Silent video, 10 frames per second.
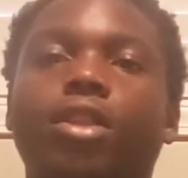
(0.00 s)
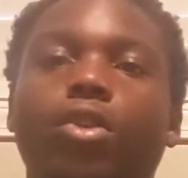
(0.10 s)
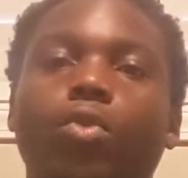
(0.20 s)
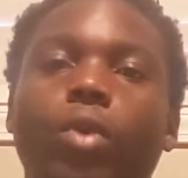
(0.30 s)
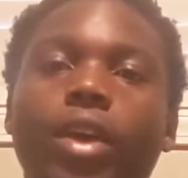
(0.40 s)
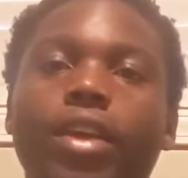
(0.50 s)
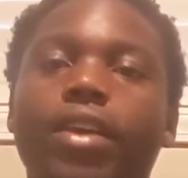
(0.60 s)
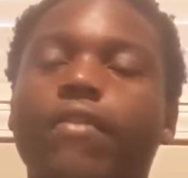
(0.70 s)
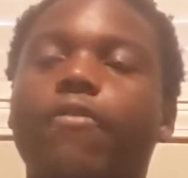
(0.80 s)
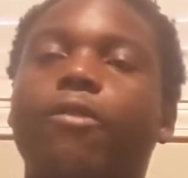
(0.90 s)
the
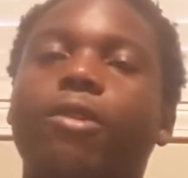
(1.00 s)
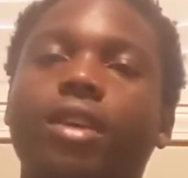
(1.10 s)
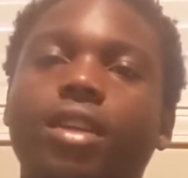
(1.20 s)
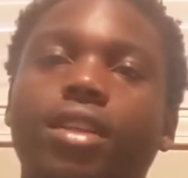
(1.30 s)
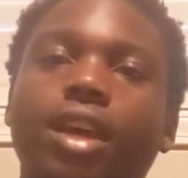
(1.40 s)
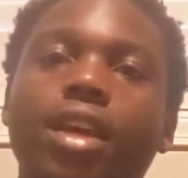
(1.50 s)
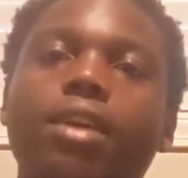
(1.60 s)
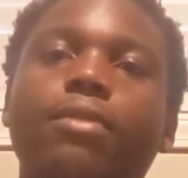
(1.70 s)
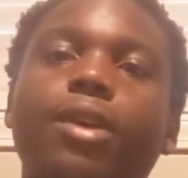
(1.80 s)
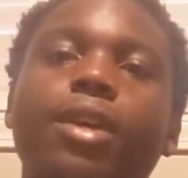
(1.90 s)
wicked for the day
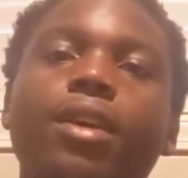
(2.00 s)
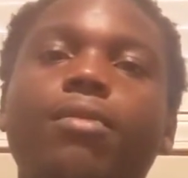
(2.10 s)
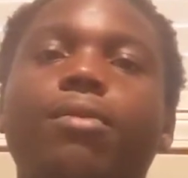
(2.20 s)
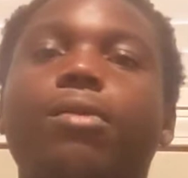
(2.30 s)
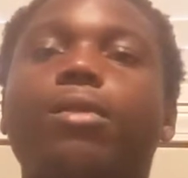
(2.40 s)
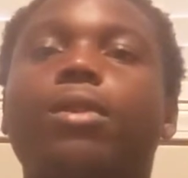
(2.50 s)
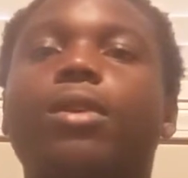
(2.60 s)
of evil.